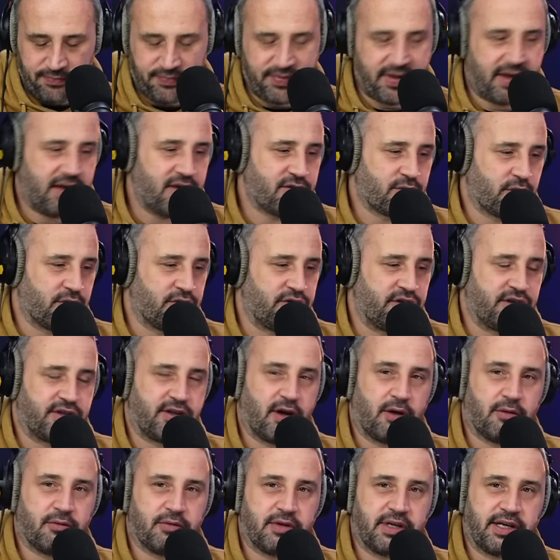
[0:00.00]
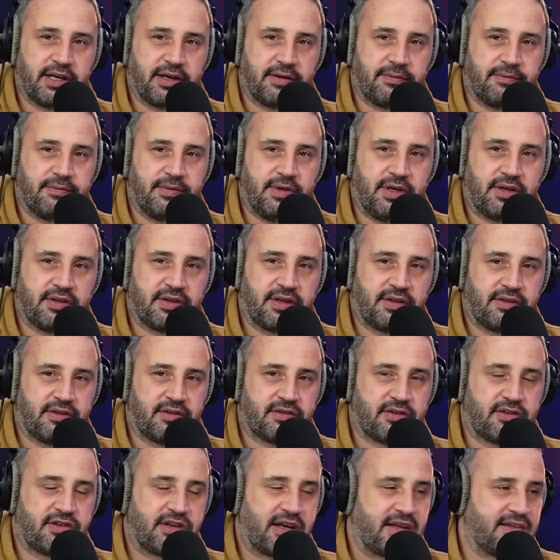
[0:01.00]
These ones, you don't, do you? You think
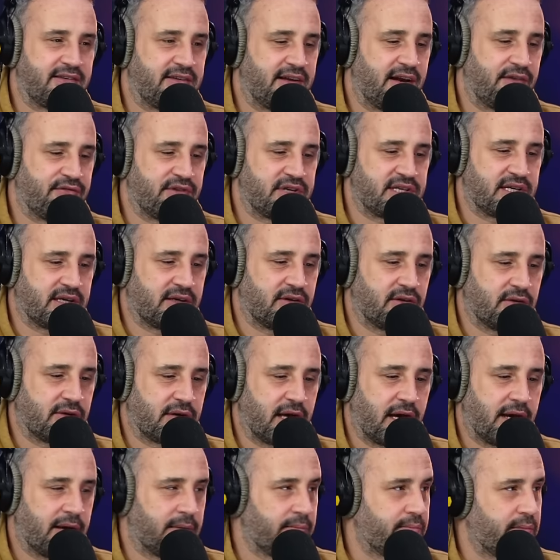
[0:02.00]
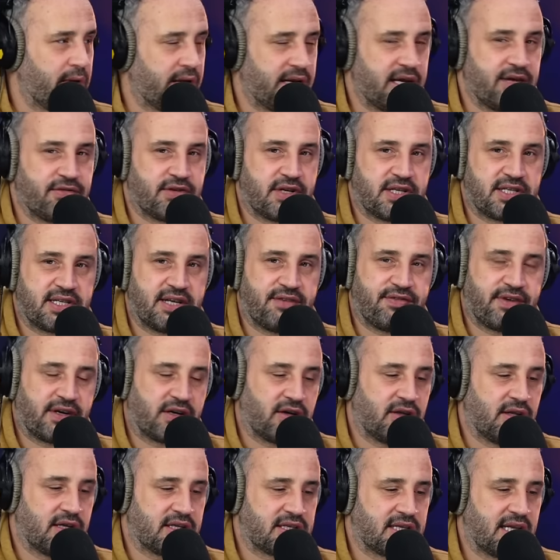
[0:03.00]
there's a chance in every single game. And even as
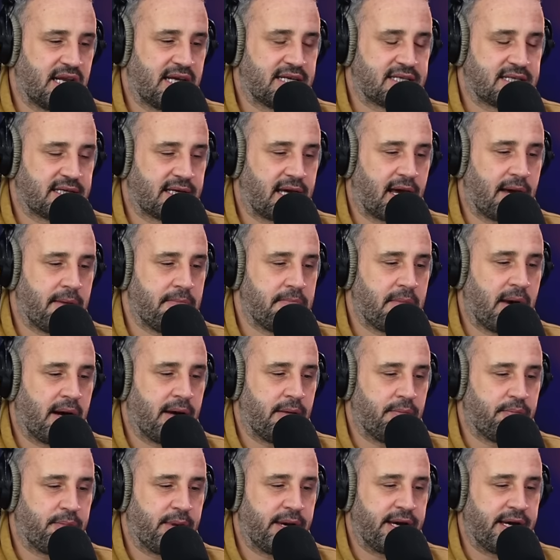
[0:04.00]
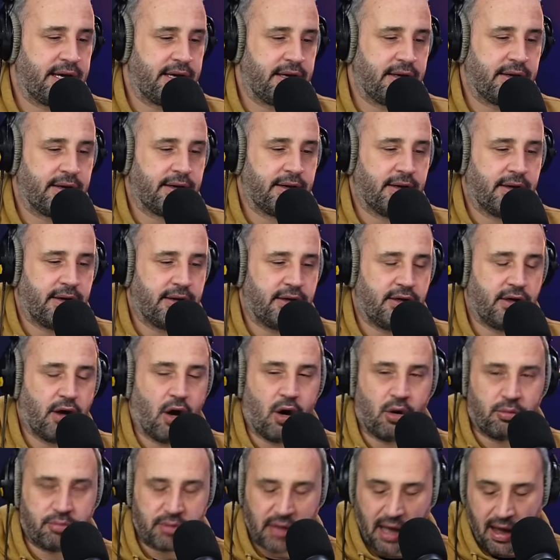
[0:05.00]
difficult as the Leicester game might be, you
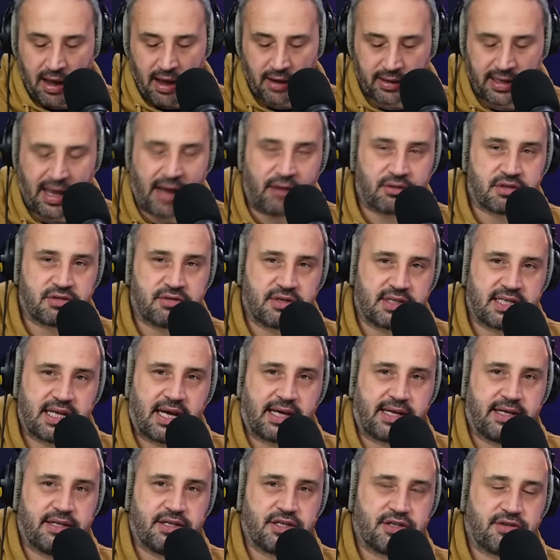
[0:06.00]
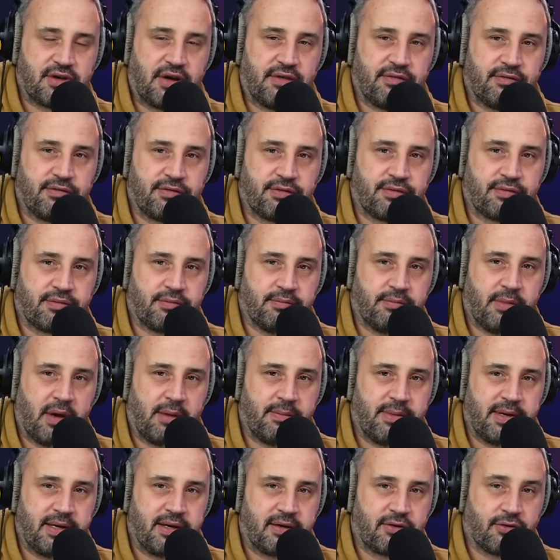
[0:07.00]
hope that our counter-attacking strength
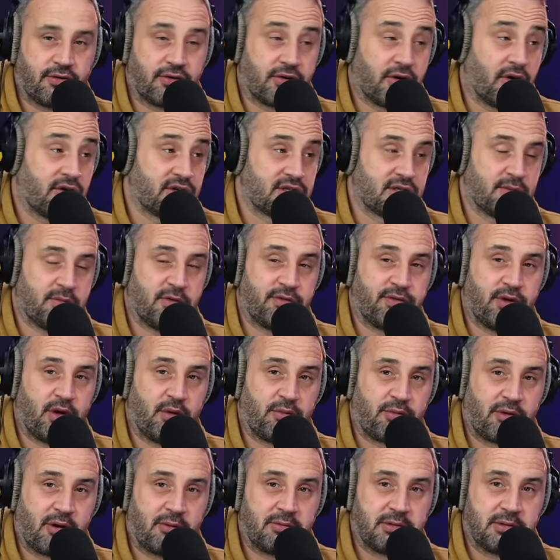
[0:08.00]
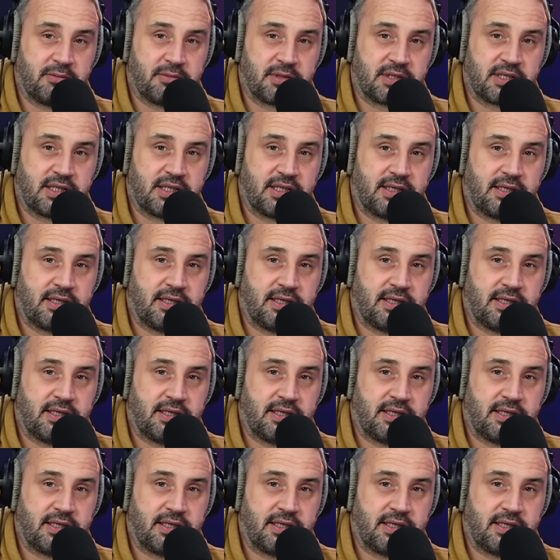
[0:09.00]
maybe could cause them a few problems.